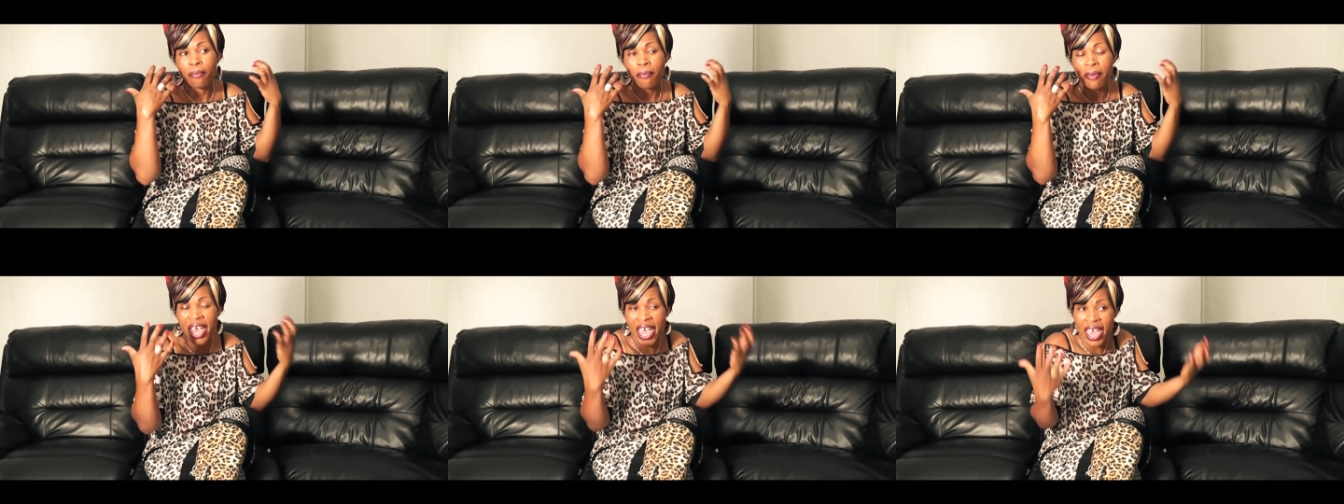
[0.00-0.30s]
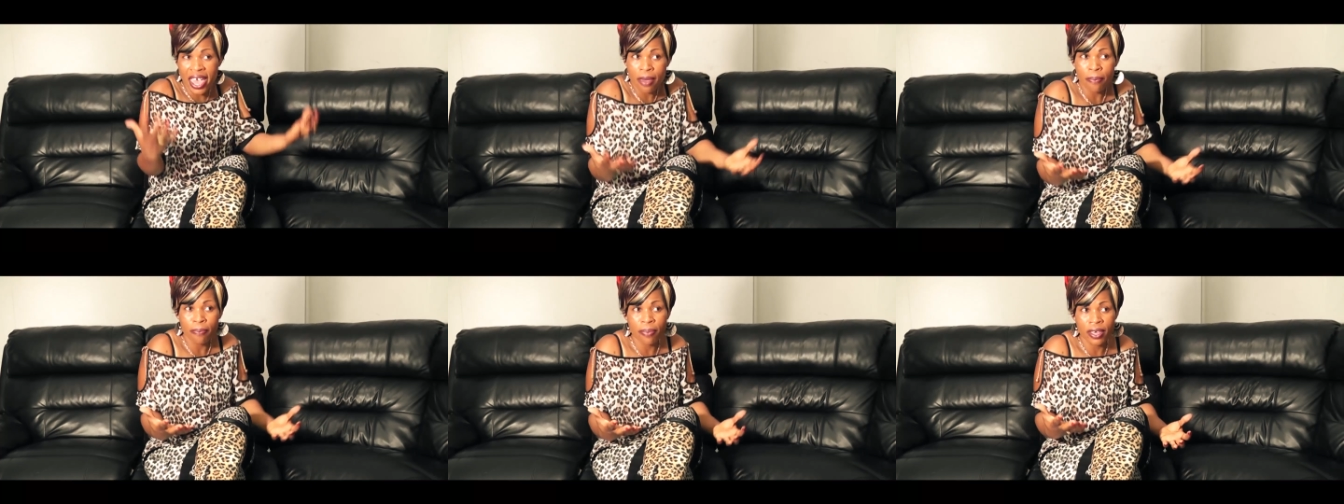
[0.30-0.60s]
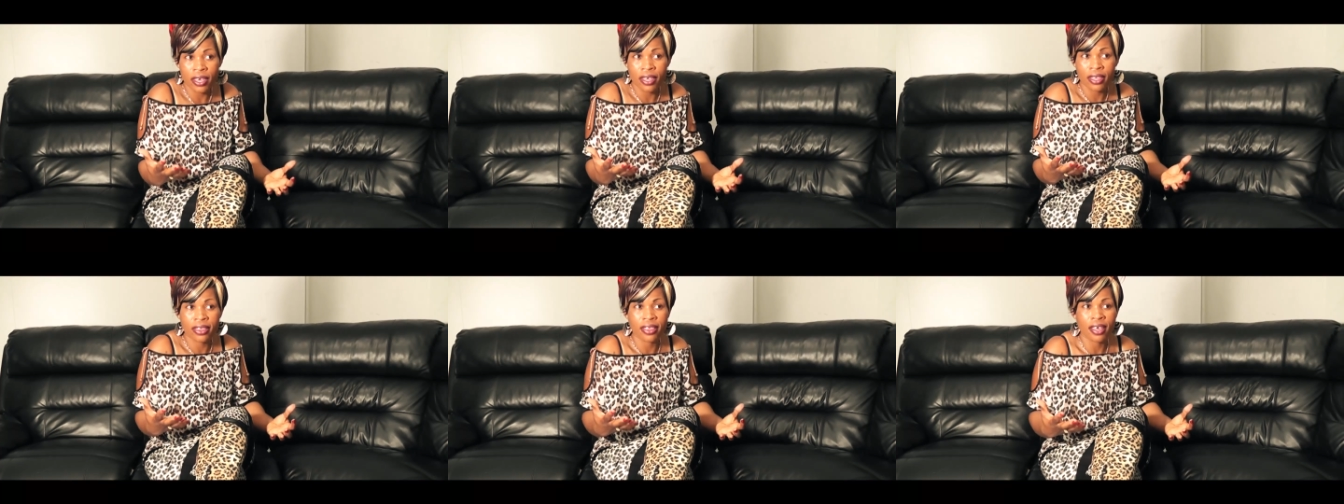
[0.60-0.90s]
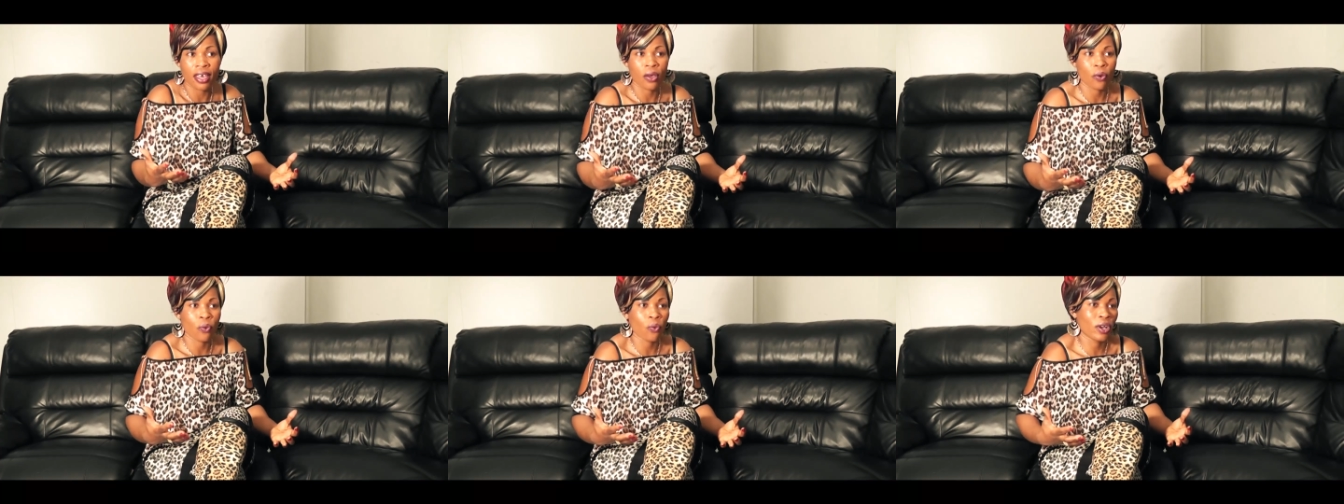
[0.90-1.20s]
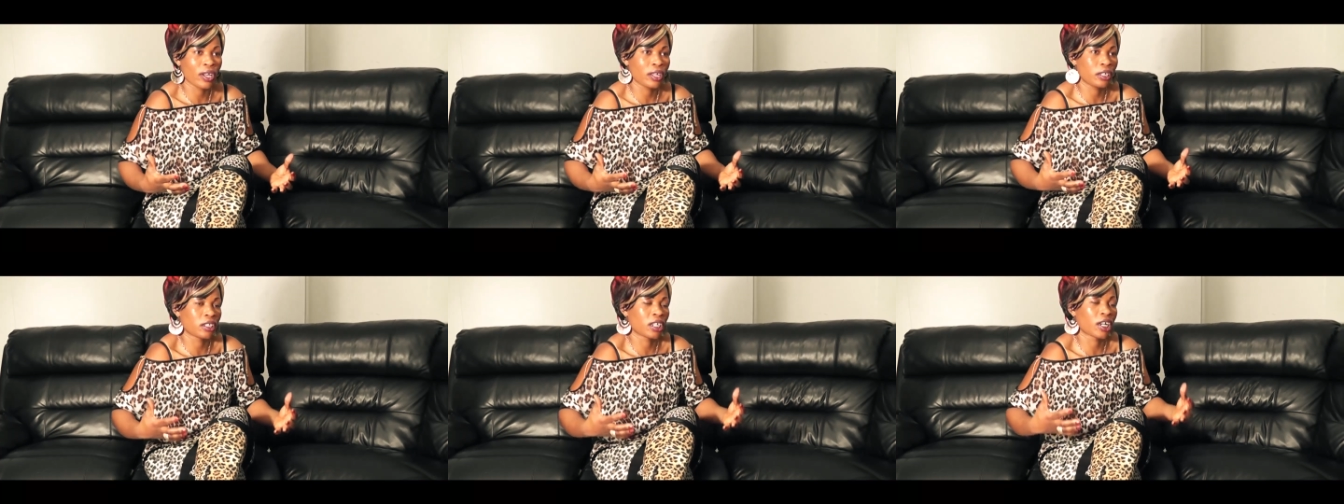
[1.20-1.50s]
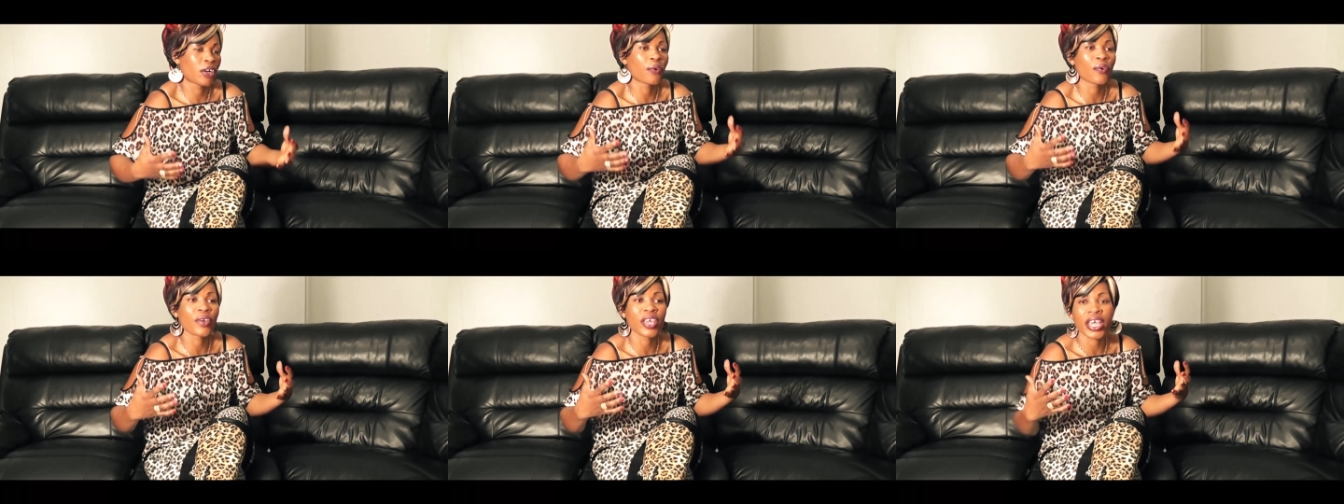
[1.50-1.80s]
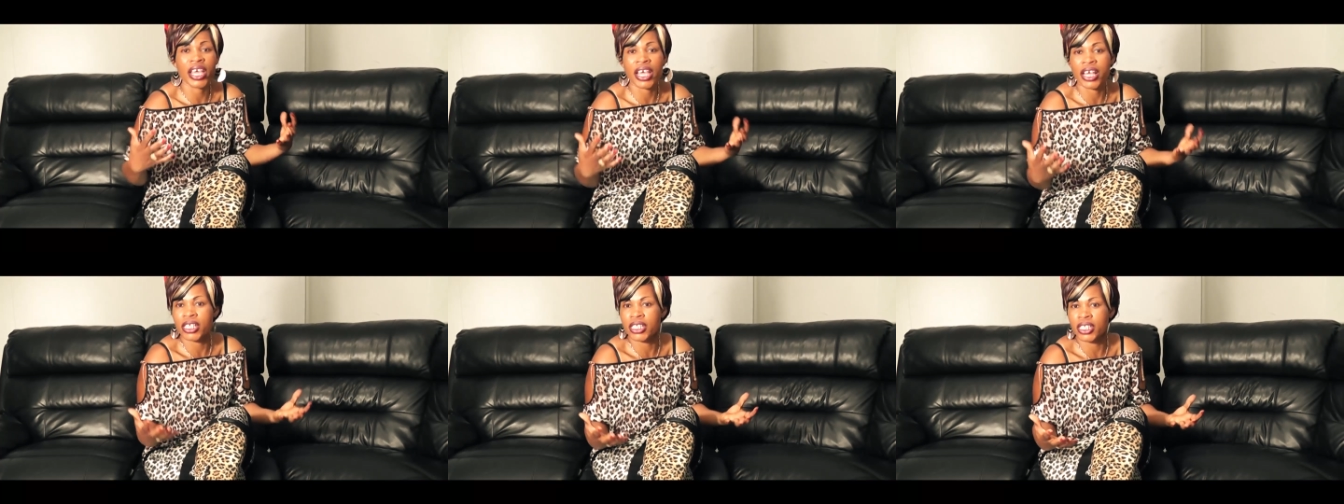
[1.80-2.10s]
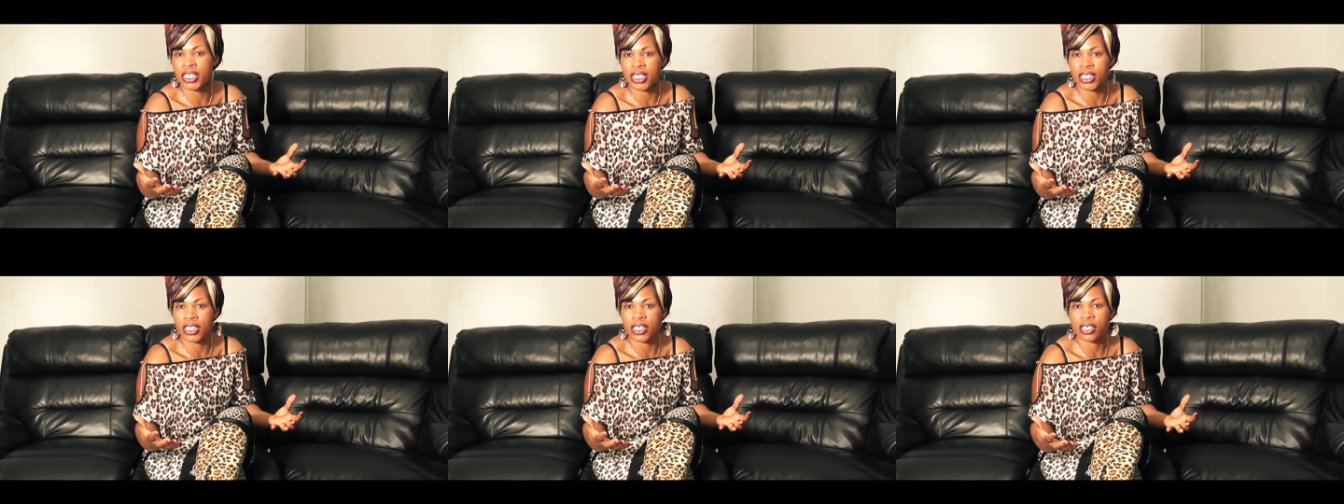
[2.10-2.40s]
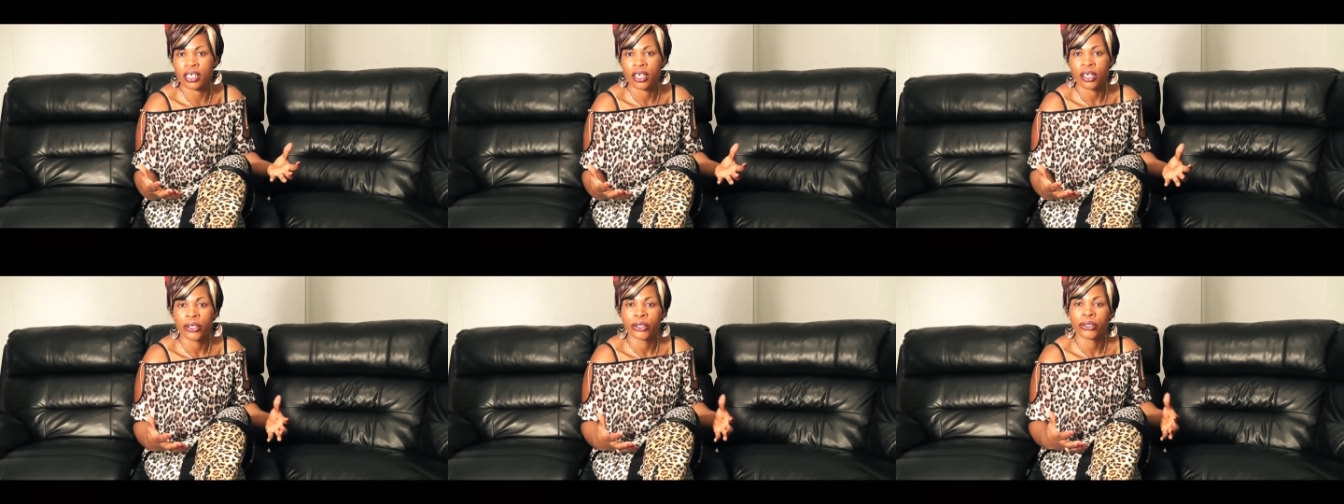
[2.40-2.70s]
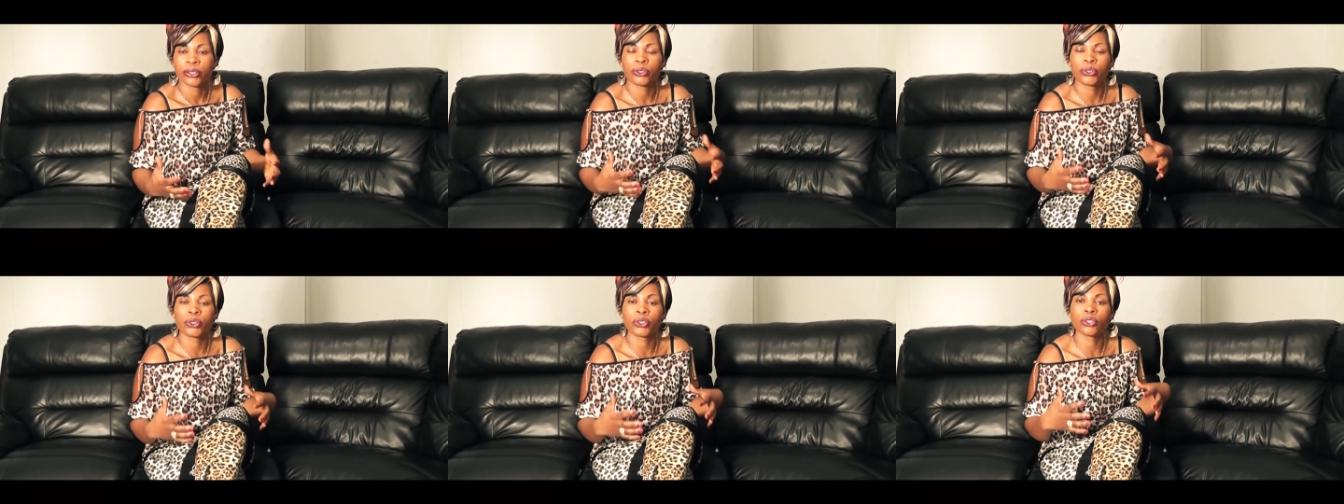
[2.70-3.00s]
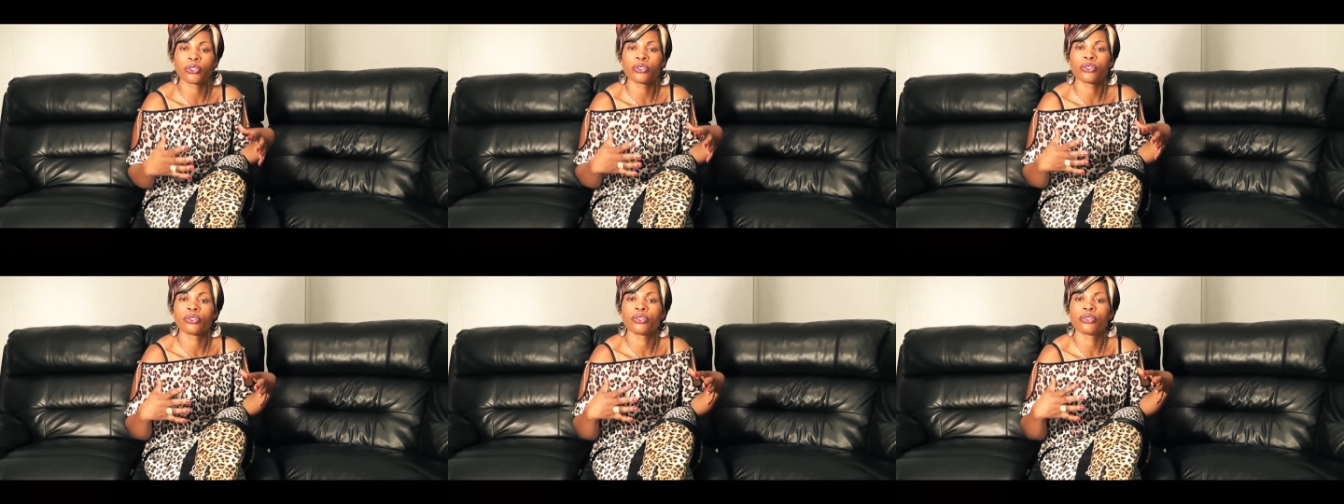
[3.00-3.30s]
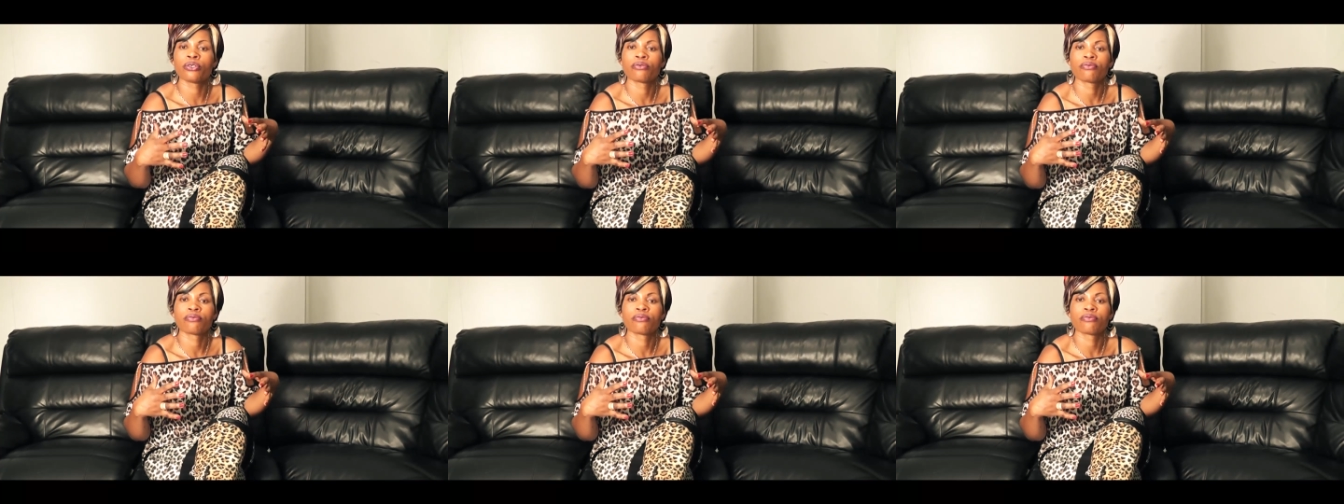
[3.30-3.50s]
maybe they were created to